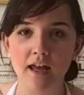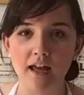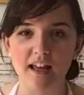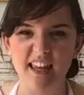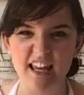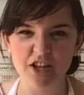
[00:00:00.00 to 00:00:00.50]

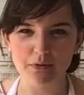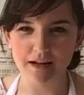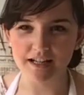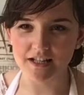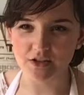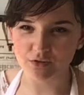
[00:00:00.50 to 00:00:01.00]
Again, you might
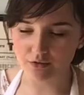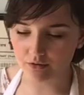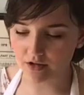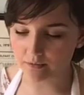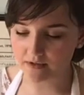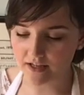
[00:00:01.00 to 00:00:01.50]
need a
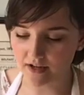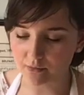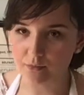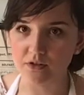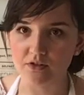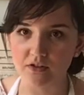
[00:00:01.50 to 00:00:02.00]
grown-up to
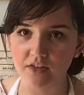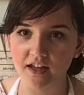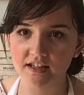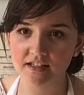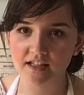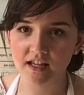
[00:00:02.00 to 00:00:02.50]
help you do
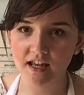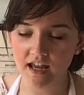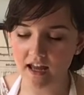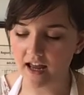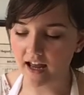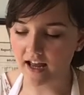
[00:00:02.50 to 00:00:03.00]
this.
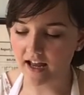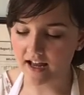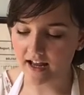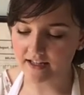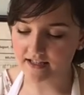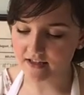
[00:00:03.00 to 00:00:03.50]

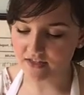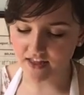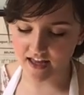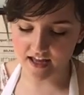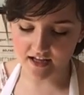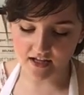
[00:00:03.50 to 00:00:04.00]
And
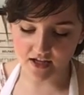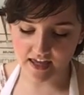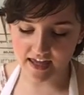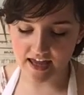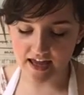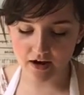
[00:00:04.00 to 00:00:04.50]
then
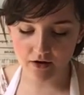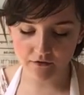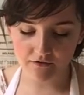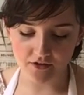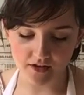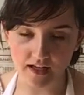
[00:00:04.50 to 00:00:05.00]

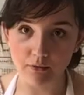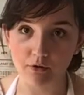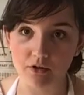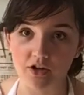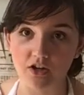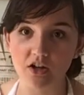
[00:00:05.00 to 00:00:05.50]
carefully, we're
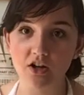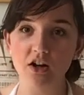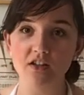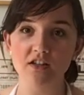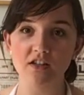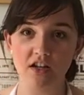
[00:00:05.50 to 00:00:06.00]
going to
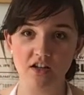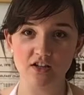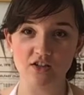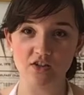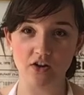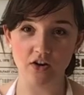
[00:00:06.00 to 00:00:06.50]
cut
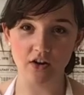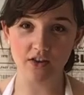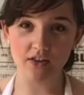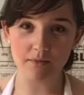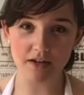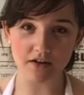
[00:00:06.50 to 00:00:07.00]
down
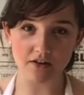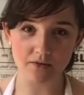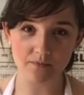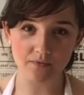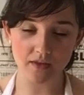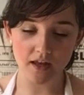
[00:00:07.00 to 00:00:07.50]
the
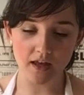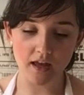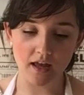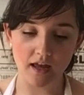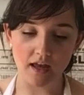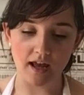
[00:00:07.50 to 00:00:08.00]
middle
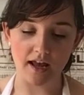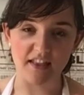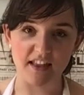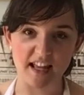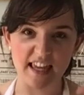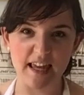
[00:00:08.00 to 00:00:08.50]
and
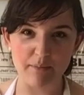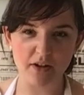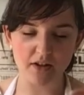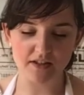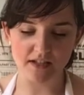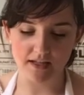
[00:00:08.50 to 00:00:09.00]
then keep
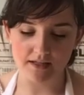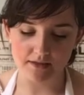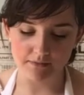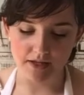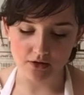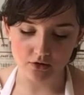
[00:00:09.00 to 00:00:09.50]
cutting it to
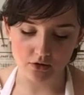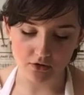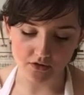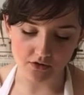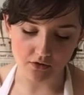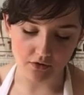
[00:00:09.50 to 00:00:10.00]
make
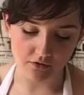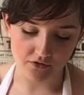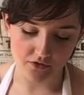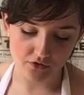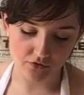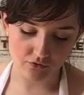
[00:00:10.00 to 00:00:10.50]
lots of
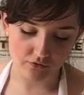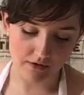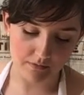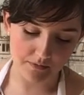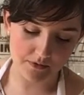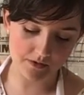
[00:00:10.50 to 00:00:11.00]

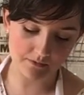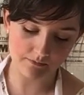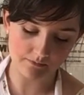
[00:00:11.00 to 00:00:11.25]
strips.